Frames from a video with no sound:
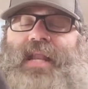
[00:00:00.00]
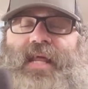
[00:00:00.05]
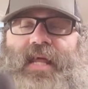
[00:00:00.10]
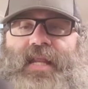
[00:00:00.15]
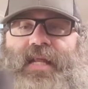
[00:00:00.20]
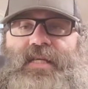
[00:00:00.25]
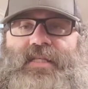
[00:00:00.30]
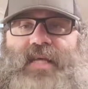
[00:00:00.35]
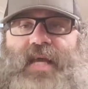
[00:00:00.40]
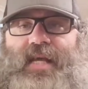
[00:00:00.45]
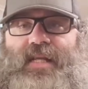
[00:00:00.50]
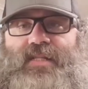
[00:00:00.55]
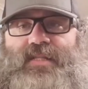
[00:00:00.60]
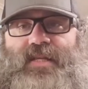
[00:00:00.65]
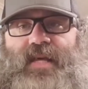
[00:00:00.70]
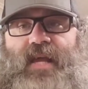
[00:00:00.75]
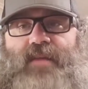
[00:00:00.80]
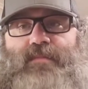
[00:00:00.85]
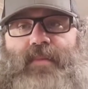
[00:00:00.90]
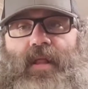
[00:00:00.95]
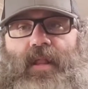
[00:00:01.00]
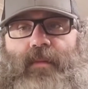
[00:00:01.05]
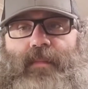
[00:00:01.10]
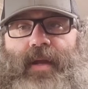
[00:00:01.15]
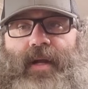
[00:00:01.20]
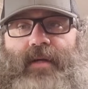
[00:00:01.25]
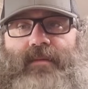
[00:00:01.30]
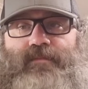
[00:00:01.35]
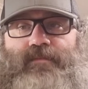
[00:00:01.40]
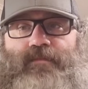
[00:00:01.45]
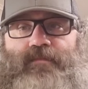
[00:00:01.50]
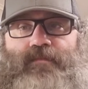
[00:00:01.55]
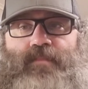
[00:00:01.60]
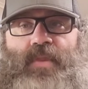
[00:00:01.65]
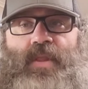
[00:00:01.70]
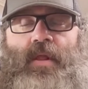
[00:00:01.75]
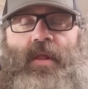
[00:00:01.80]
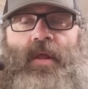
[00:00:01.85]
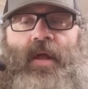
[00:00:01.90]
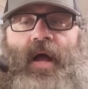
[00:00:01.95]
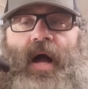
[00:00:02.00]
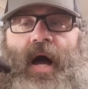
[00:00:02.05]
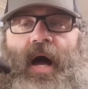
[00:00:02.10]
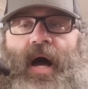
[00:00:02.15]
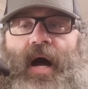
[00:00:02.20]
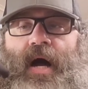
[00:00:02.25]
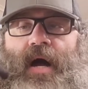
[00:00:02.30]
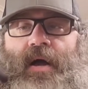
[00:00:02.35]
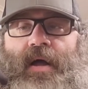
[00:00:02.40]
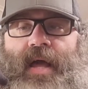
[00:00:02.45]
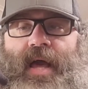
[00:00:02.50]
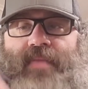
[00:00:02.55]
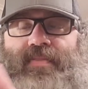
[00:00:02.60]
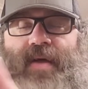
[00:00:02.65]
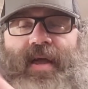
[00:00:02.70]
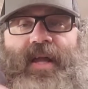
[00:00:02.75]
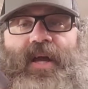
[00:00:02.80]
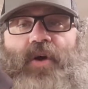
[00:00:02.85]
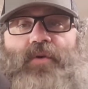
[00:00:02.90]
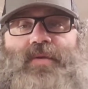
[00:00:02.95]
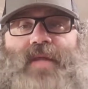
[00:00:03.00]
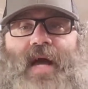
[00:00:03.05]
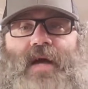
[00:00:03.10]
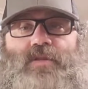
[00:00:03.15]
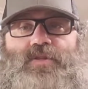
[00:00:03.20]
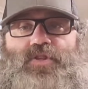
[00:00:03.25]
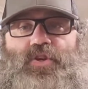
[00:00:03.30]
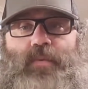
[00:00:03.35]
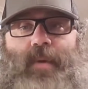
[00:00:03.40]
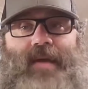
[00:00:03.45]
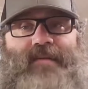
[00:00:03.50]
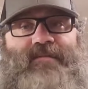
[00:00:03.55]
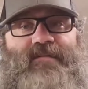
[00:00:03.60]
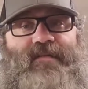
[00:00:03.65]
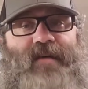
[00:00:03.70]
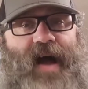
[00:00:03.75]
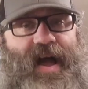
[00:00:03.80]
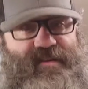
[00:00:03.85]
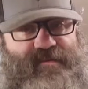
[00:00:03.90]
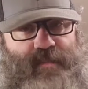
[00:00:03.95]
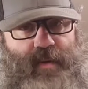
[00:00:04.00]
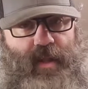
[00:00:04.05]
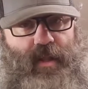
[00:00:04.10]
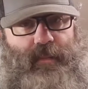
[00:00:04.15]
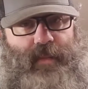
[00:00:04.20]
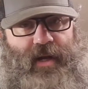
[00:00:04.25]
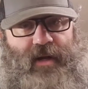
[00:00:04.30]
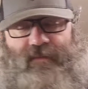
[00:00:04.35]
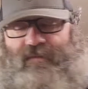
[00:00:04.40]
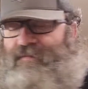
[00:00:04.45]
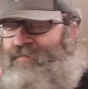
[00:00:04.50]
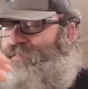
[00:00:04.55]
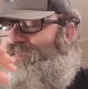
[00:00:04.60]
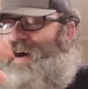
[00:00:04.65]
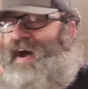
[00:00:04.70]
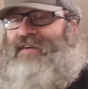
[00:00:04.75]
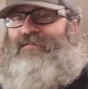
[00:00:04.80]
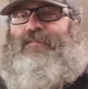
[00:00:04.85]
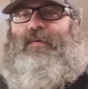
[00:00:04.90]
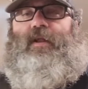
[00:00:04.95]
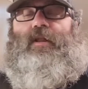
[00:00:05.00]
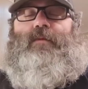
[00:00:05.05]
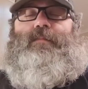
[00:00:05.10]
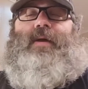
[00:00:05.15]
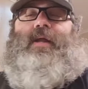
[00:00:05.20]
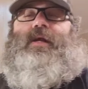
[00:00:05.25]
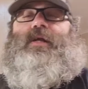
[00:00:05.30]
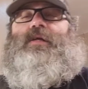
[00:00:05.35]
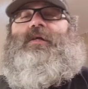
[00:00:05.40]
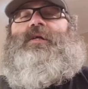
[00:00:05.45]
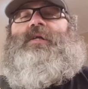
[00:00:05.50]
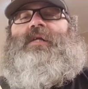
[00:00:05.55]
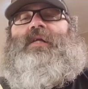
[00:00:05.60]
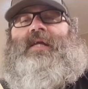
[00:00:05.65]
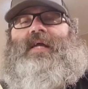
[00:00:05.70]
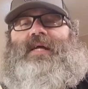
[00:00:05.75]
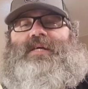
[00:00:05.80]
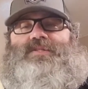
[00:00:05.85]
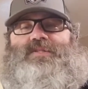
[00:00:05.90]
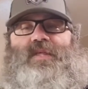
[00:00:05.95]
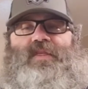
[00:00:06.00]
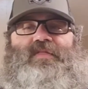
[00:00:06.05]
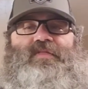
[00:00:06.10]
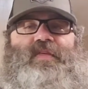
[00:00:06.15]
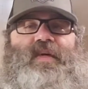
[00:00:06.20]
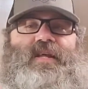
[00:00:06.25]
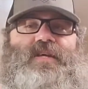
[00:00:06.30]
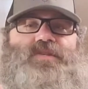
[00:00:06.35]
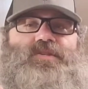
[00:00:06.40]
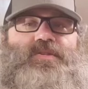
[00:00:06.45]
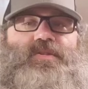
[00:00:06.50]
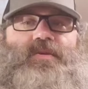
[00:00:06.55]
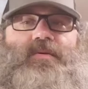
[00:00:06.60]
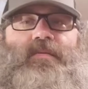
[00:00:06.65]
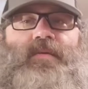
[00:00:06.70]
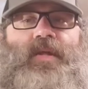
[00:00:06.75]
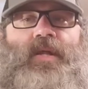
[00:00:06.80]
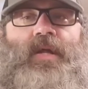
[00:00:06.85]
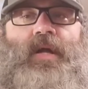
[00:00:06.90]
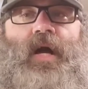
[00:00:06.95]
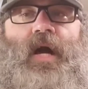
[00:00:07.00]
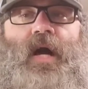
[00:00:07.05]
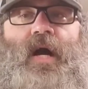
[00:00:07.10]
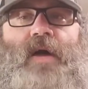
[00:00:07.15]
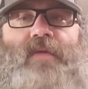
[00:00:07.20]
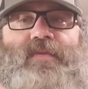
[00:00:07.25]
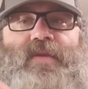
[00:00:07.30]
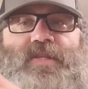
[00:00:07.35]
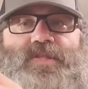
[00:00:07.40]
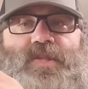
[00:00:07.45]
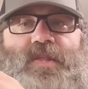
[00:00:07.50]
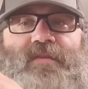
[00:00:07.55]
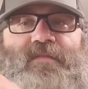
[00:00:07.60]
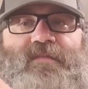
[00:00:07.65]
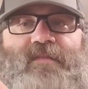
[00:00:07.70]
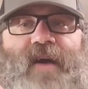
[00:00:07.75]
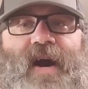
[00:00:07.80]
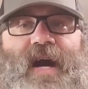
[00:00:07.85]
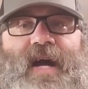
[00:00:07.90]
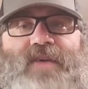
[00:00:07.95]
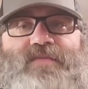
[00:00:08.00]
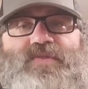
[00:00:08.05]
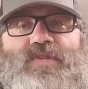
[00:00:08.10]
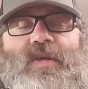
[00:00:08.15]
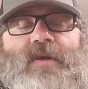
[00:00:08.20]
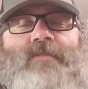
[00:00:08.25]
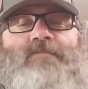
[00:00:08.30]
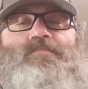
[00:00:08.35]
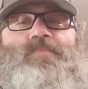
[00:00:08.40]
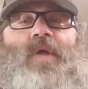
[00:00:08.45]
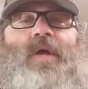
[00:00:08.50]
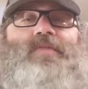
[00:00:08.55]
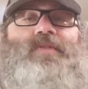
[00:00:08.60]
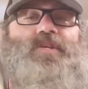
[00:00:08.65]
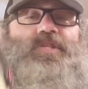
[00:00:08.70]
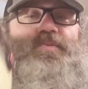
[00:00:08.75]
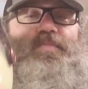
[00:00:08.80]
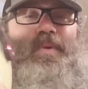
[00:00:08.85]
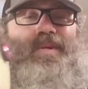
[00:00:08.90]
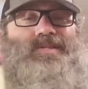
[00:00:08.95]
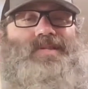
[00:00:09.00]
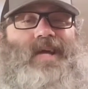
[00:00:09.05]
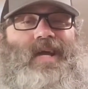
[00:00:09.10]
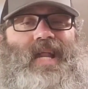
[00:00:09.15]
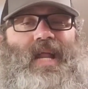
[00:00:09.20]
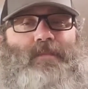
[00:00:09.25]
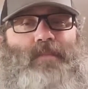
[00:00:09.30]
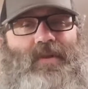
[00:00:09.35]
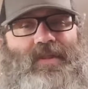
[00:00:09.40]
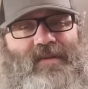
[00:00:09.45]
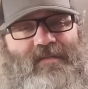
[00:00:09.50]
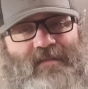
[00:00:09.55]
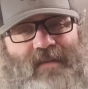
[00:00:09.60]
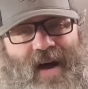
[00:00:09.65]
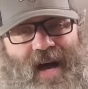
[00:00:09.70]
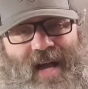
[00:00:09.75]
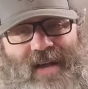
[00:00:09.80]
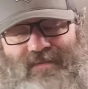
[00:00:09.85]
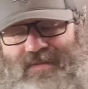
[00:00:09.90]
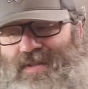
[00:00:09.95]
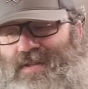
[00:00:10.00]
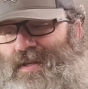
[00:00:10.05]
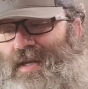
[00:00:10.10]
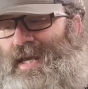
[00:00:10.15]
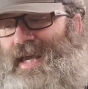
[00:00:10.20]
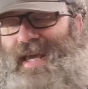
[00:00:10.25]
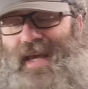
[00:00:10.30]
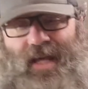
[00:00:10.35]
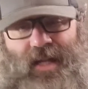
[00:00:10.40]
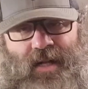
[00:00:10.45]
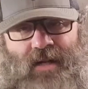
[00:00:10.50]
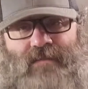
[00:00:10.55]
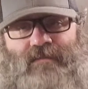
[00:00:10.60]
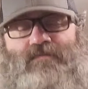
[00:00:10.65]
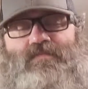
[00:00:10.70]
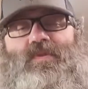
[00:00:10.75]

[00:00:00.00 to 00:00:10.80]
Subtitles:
it is a 10 millimeter. And they go down to a 5 millimeter. 5 millimeter is the thinnest. These are the 5s. The split second I put the 5s in,